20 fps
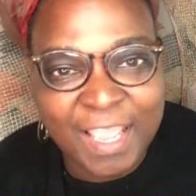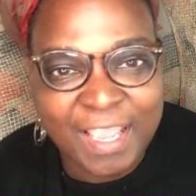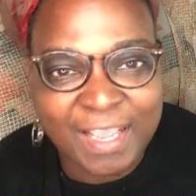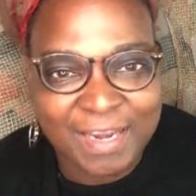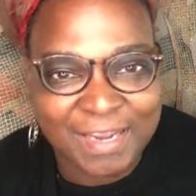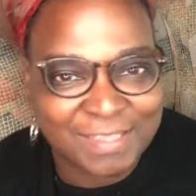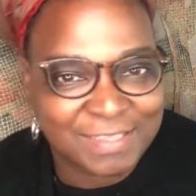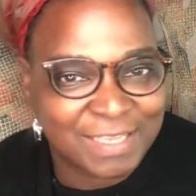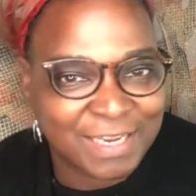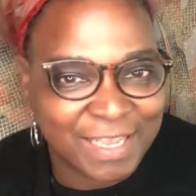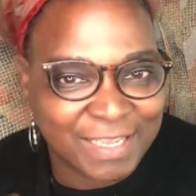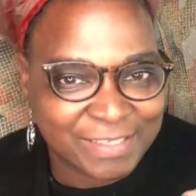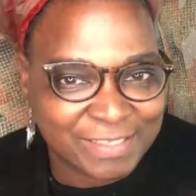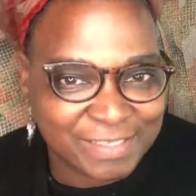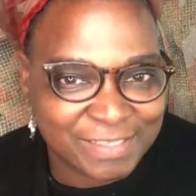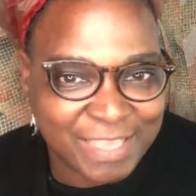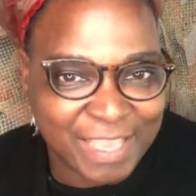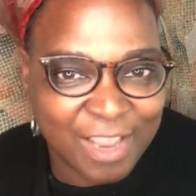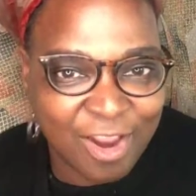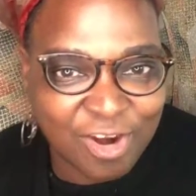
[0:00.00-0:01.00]
And as I like to
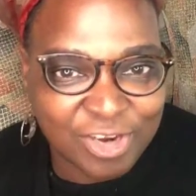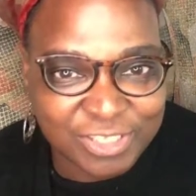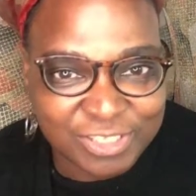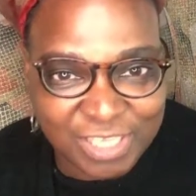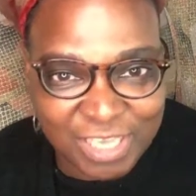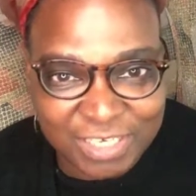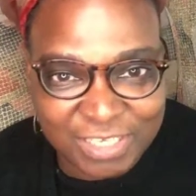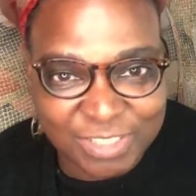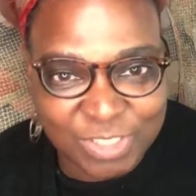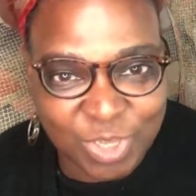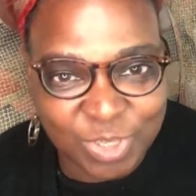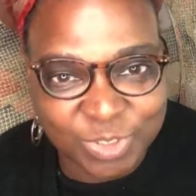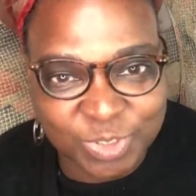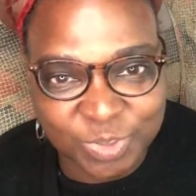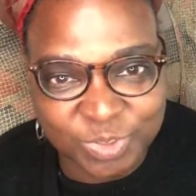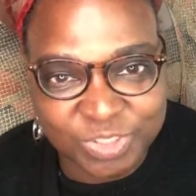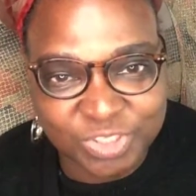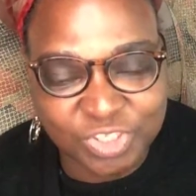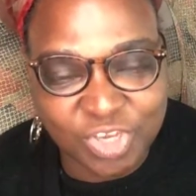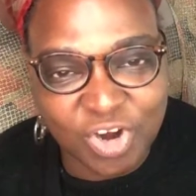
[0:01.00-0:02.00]
say, our sun is
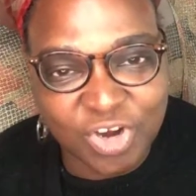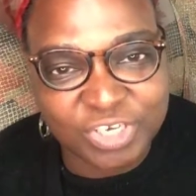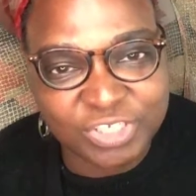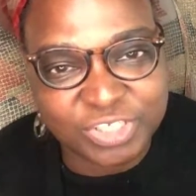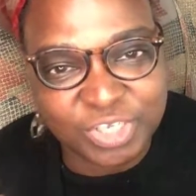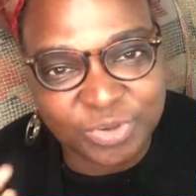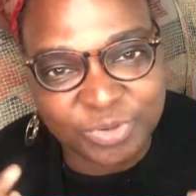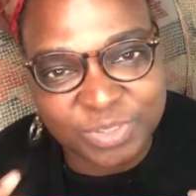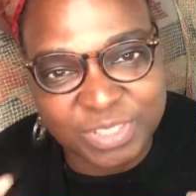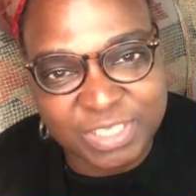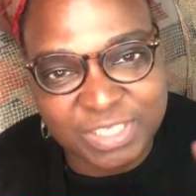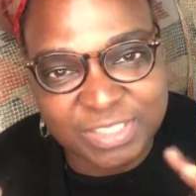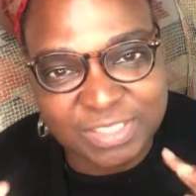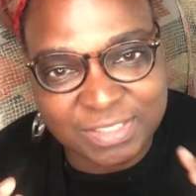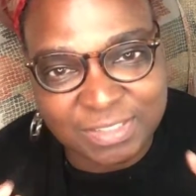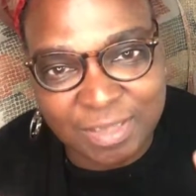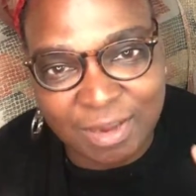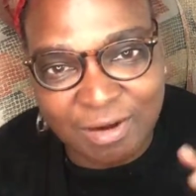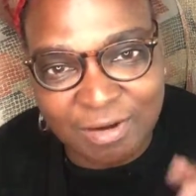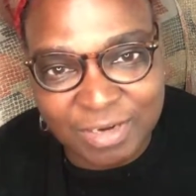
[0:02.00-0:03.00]
also a star. So these
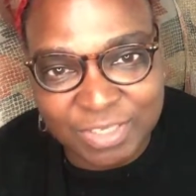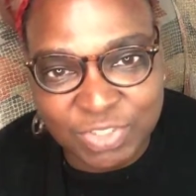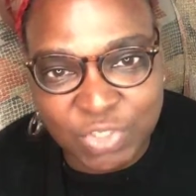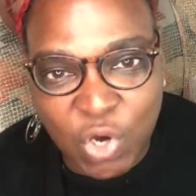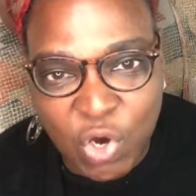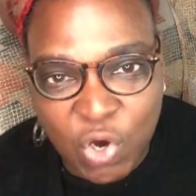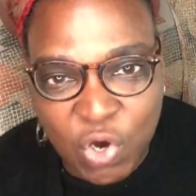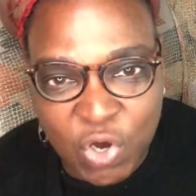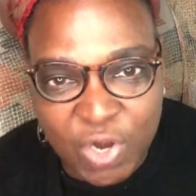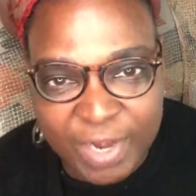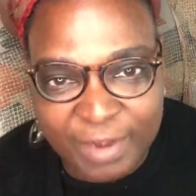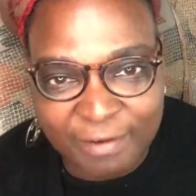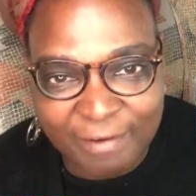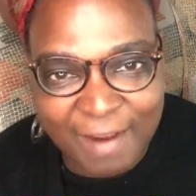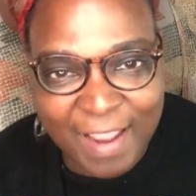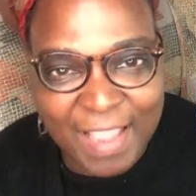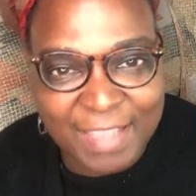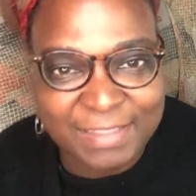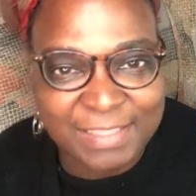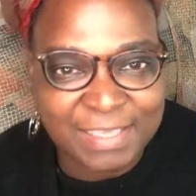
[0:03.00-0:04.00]
stars are
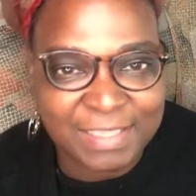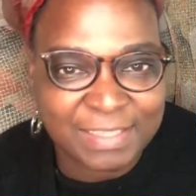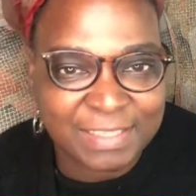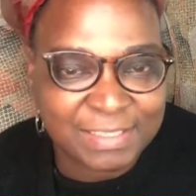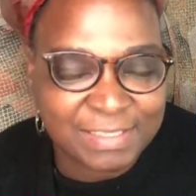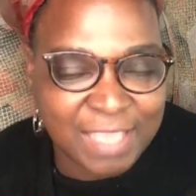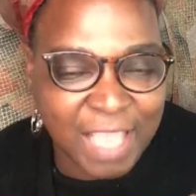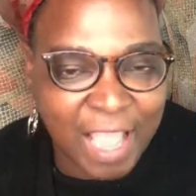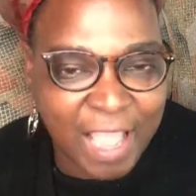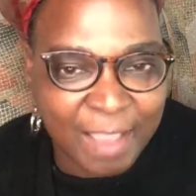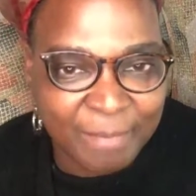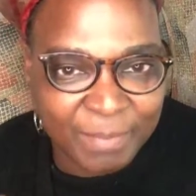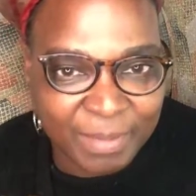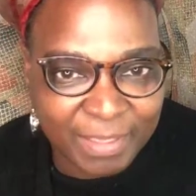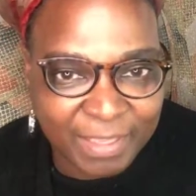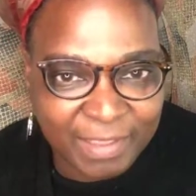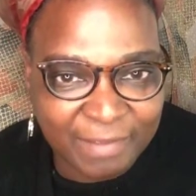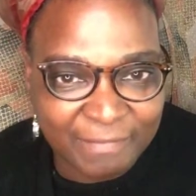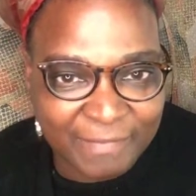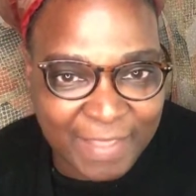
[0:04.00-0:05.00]
interacting. I
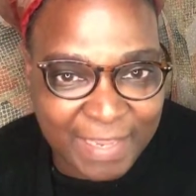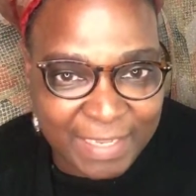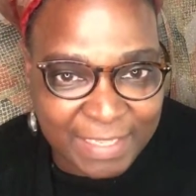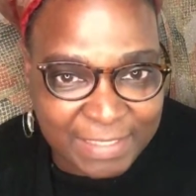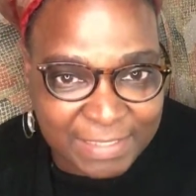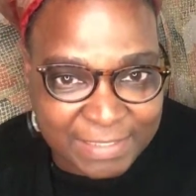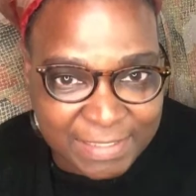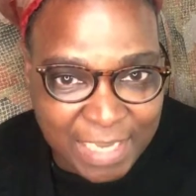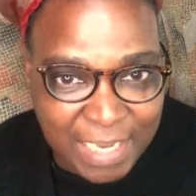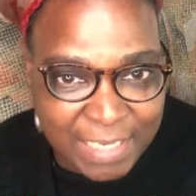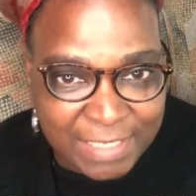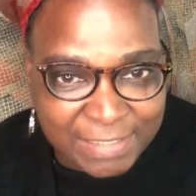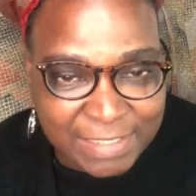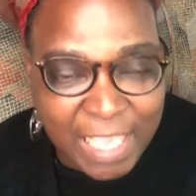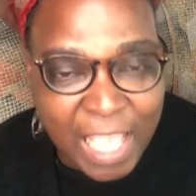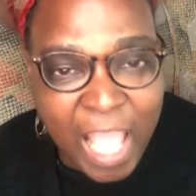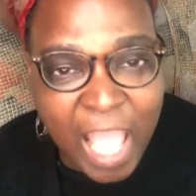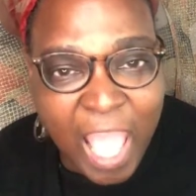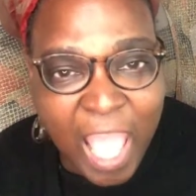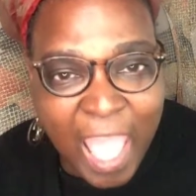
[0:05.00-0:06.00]
believe that it does
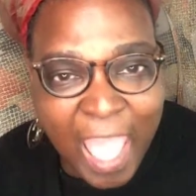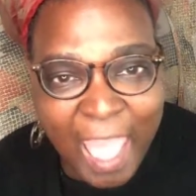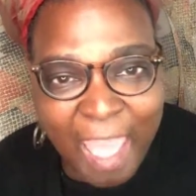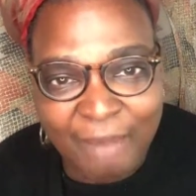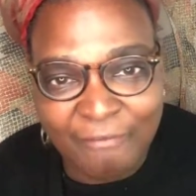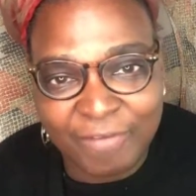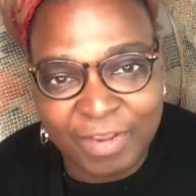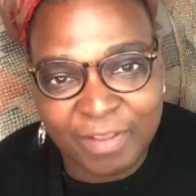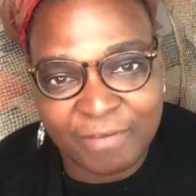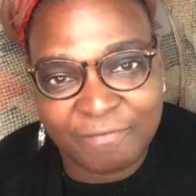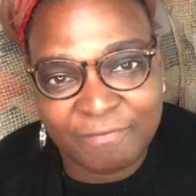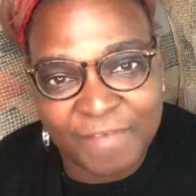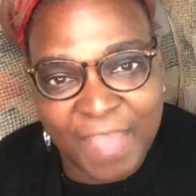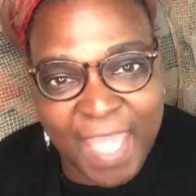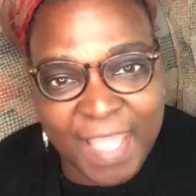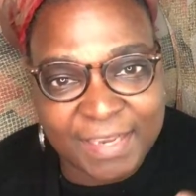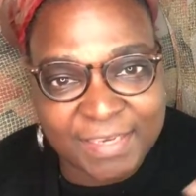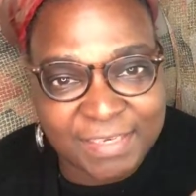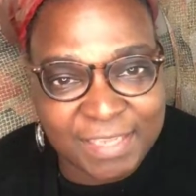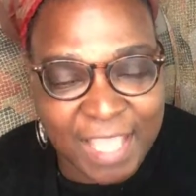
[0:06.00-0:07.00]
have an
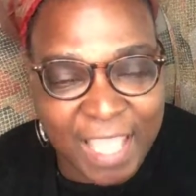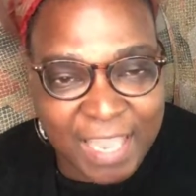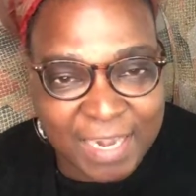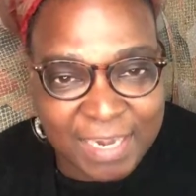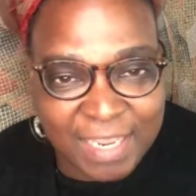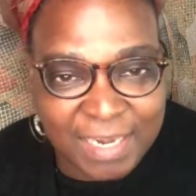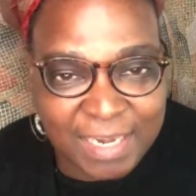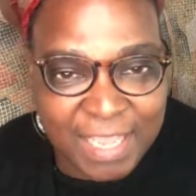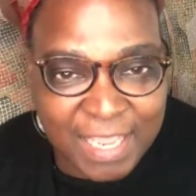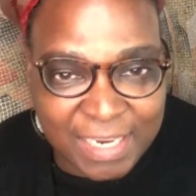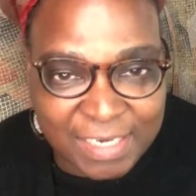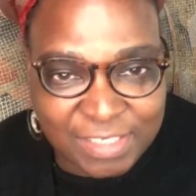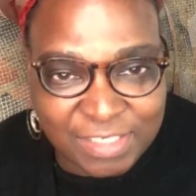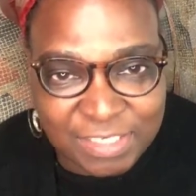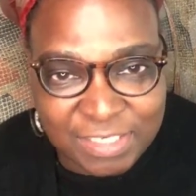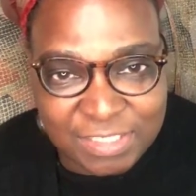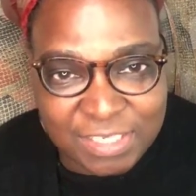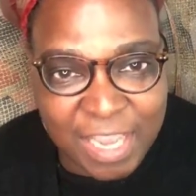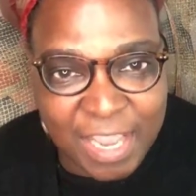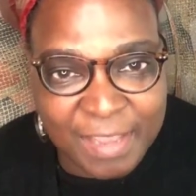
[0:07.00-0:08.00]
effect. And in
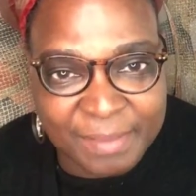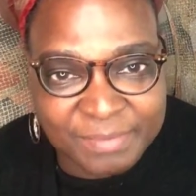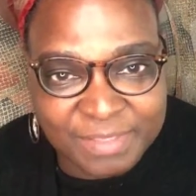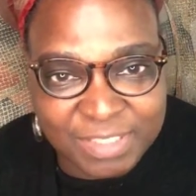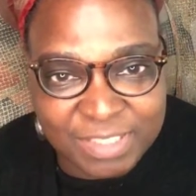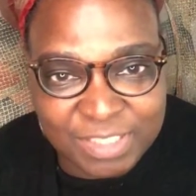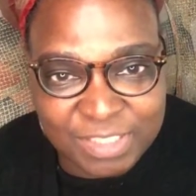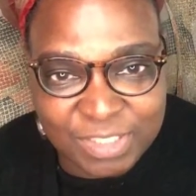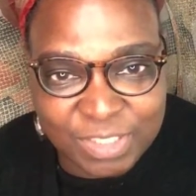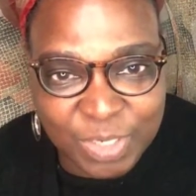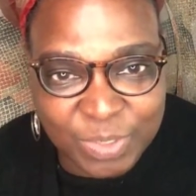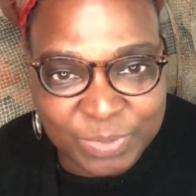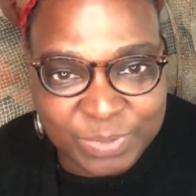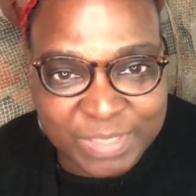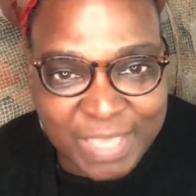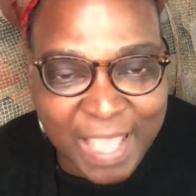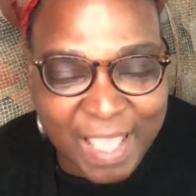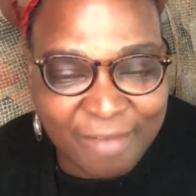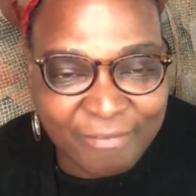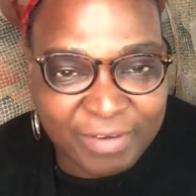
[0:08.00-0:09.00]
ancient times, it is known
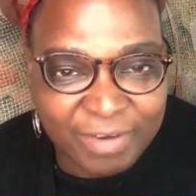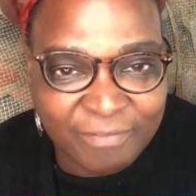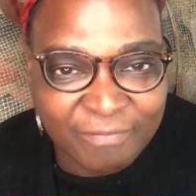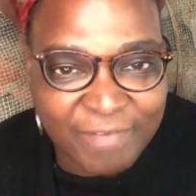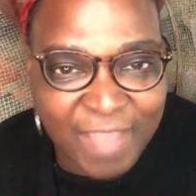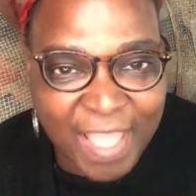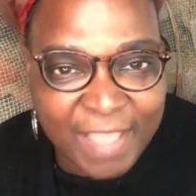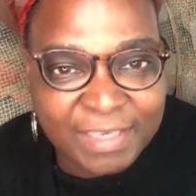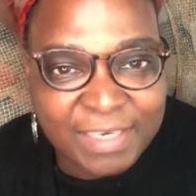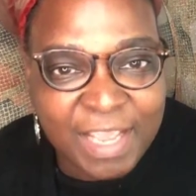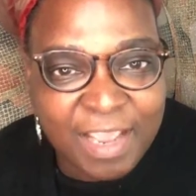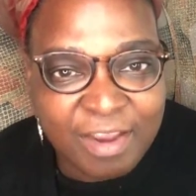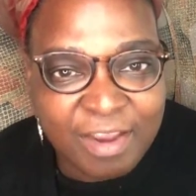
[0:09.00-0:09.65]
to have an effect.